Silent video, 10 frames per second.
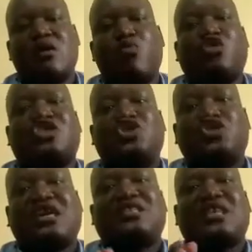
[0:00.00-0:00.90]
was
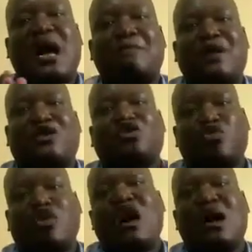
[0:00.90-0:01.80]
just about
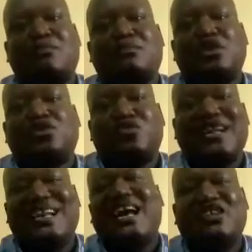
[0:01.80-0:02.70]
to come to
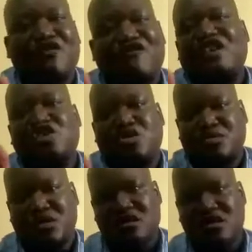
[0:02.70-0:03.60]
the land of
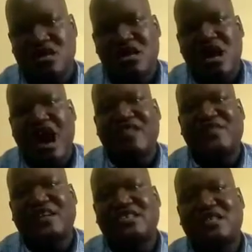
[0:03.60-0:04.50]
Egypt.
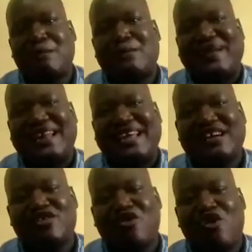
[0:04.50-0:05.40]
And that is the
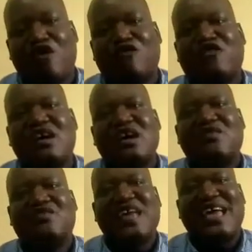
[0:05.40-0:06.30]
plague of
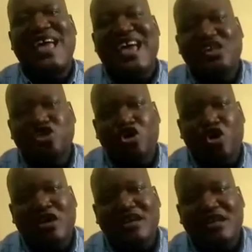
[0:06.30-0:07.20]
the
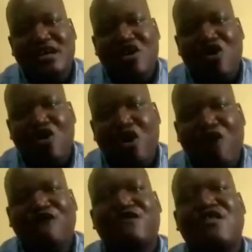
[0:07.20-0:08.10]
angel
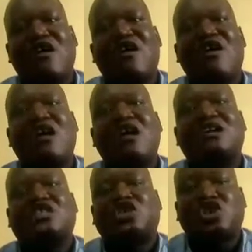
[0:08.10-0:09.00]
of
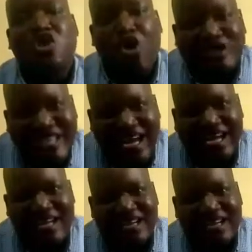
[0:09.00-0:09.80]
slaughter